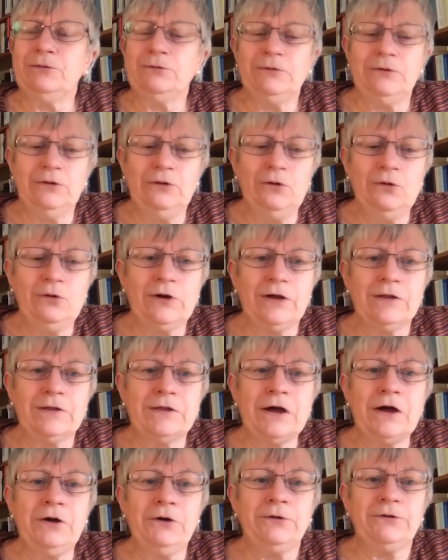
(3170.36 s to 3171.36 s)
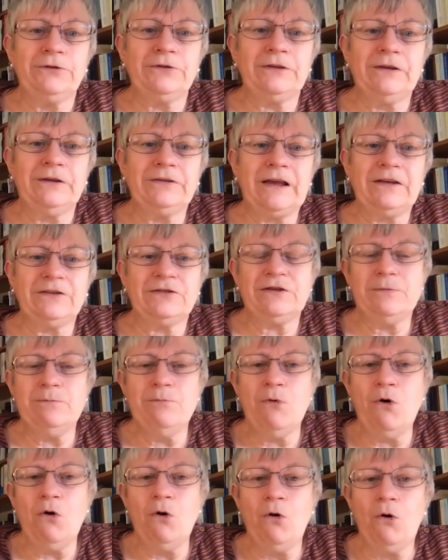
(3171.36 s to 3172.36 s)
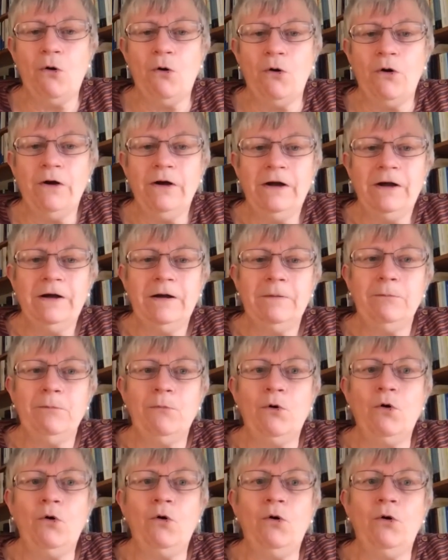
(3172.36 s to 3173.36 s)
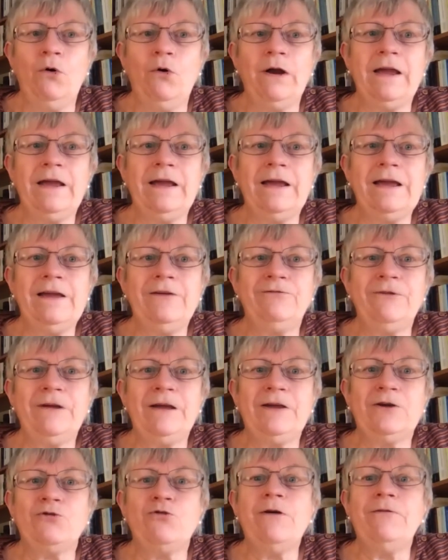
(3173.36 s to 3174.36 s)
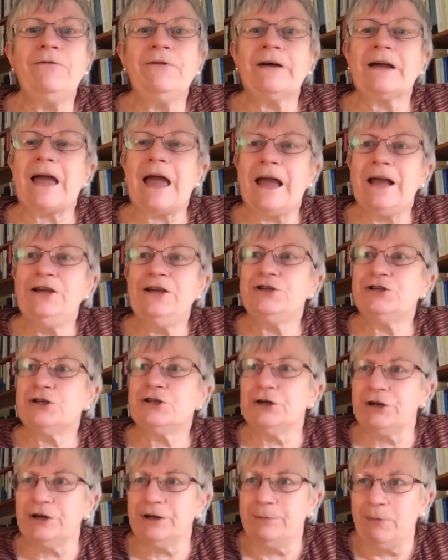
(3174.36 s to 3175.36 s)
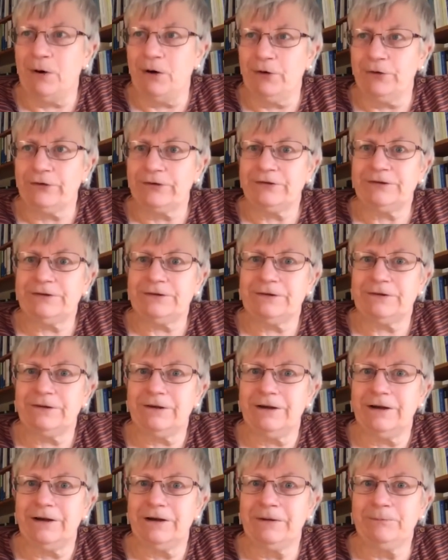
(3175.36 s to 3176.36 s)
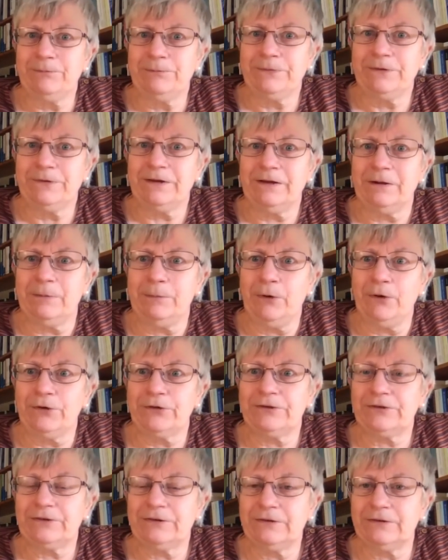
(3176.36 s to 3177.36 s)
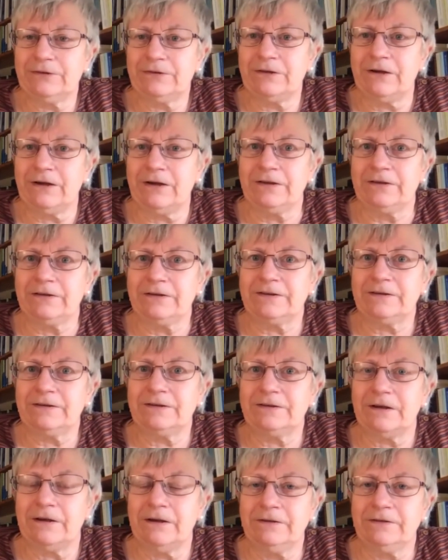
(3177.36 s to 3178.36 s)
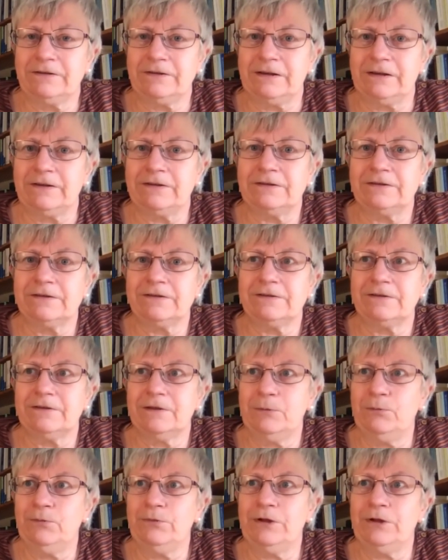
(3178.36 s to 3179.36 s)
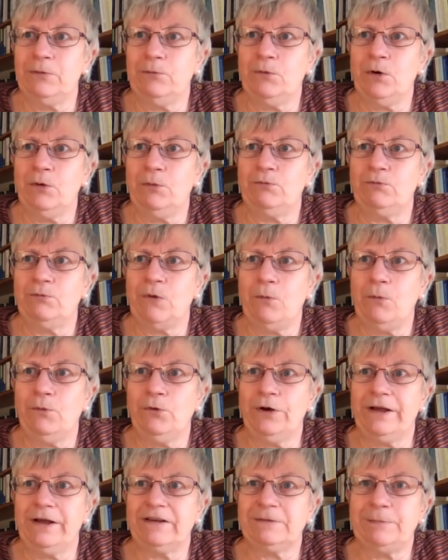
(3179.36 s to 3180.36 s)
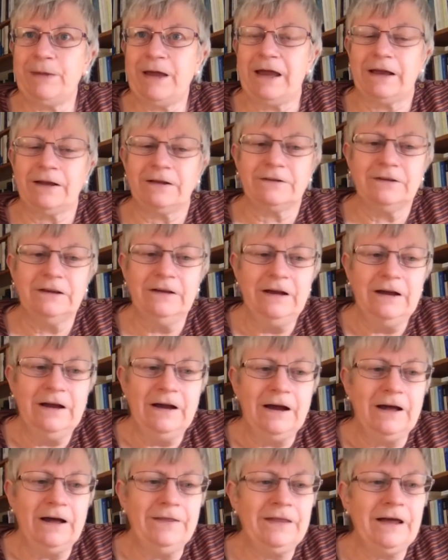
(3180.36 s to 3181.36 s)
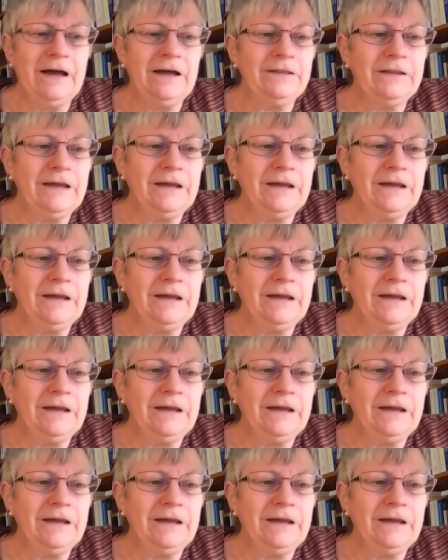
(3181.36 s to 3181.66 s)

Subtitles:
look at those, there's actually more equivocation amongst scientists than what one would expect, and that